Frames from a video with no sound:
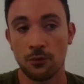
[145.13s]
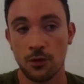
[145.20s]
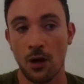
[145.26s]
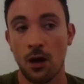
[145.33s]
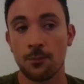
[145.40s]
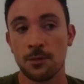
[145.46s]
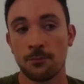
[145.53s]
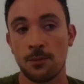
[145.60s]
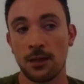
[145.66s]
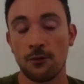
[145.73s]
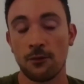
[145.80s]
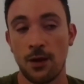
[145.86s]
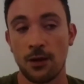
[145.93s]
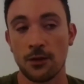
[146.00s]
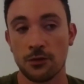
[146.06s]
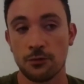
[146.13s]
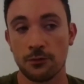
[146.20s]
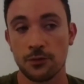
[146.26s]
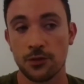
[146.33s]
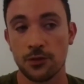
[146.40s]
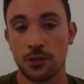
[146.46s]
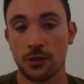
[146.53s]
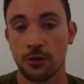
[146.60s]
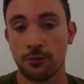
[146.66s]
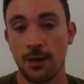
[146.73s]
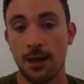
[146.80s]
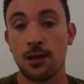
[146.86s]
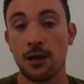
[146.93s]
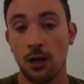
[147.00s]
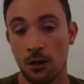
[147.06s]
garment manufacturers to
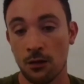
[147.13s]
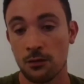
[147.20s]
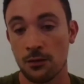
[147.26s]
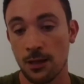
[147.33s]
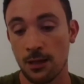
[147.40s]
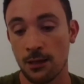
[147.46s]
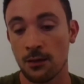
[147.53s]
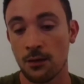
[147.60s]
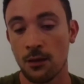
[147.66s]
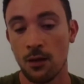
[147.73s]
create clothing